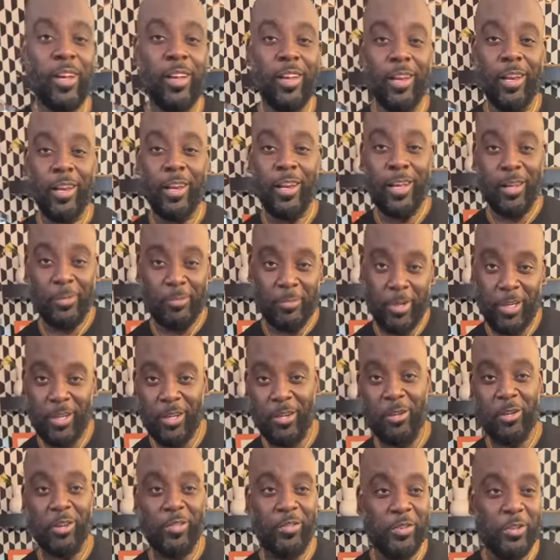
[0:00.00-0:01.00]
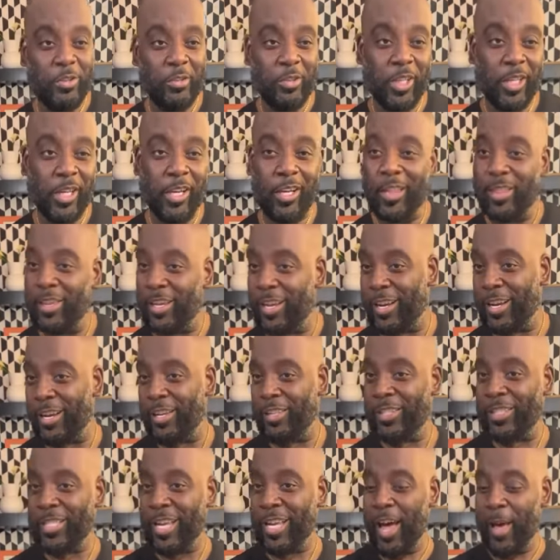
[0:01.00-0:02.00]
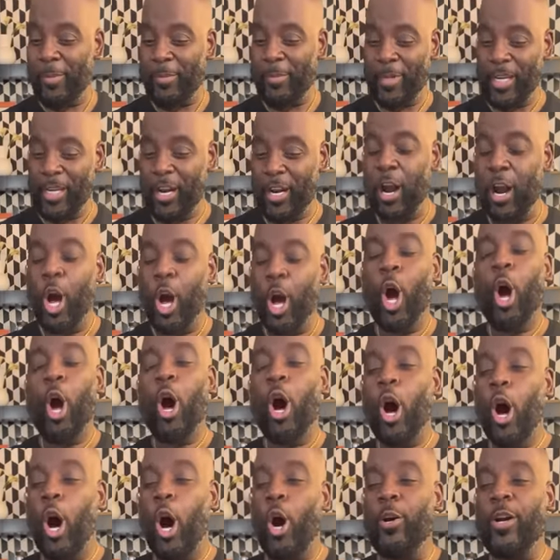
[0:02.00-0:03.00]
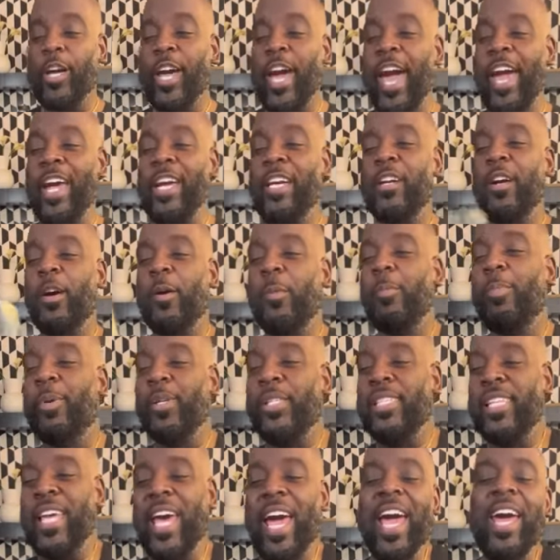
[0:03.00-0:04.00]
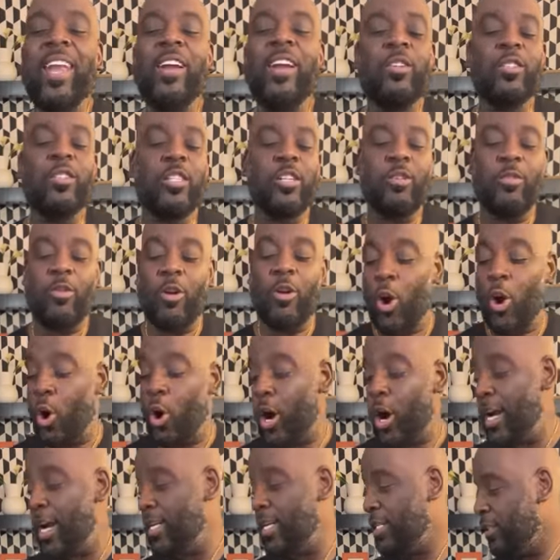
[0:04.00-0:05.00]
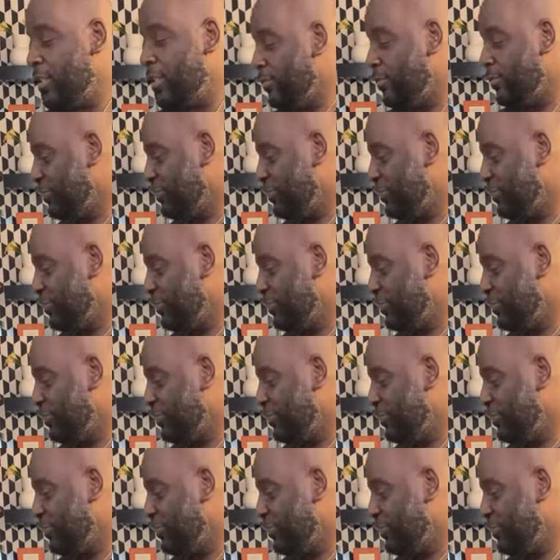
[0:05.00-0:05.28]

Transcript: Let me know if you need anything else. I'm here. Okay, potatoes are on,